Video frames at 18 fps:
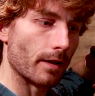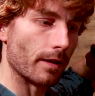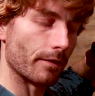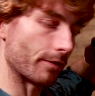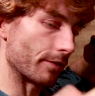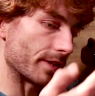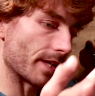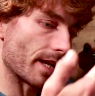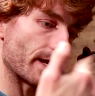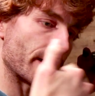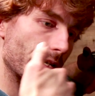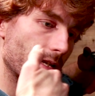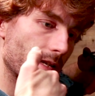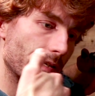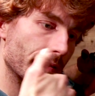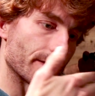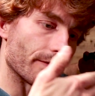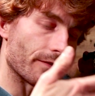If there's
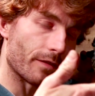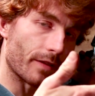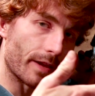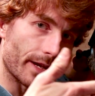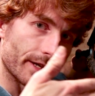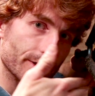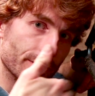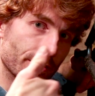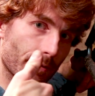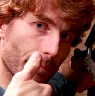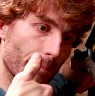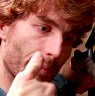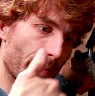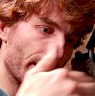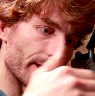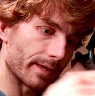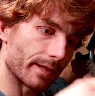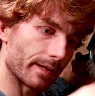any deflection or
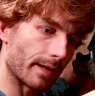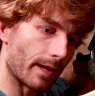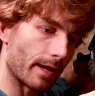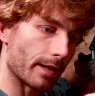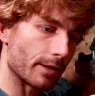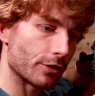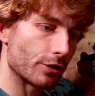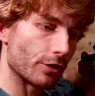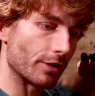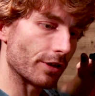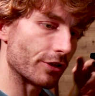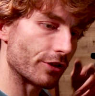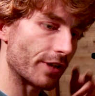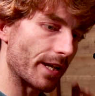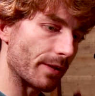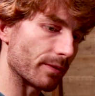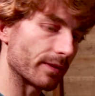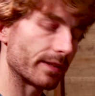bend in that, sure, the
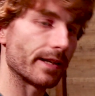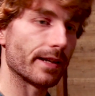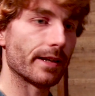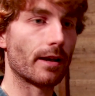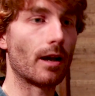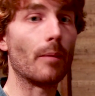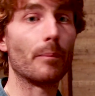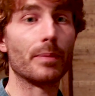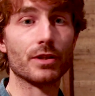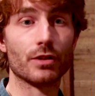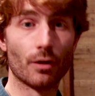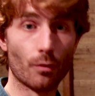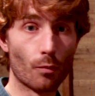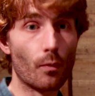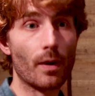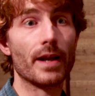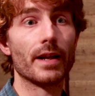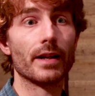chain will take up, it's going
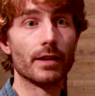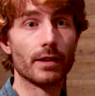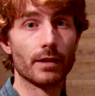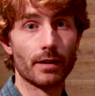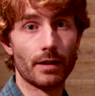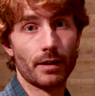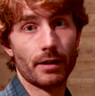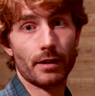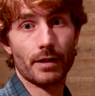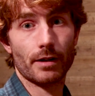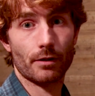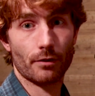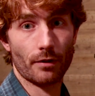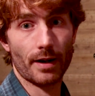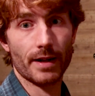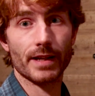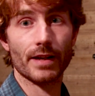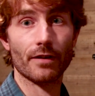to wind and
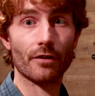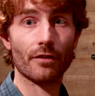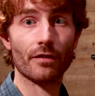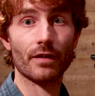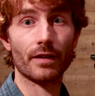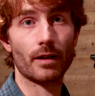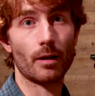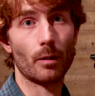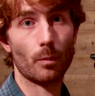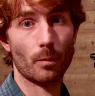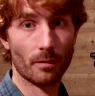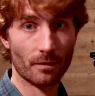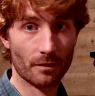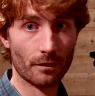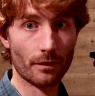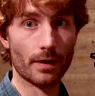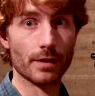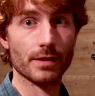grind everything up
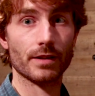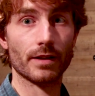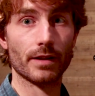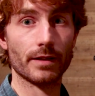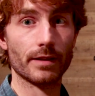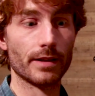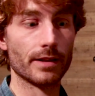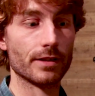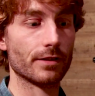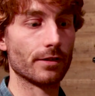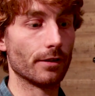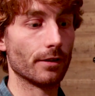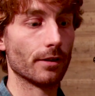faster than it needs to.